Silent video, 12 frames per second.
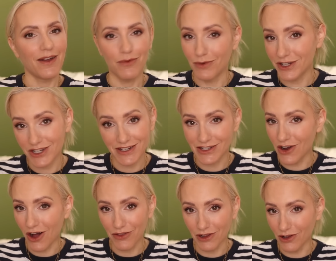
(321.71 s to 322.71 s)
which is
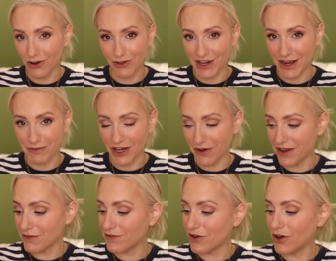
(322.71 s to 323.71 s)
not the look that I'm
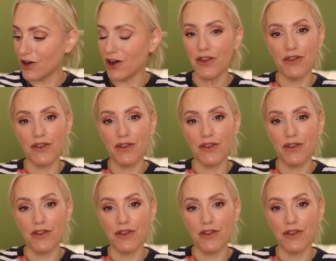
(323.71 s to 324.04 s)
going for.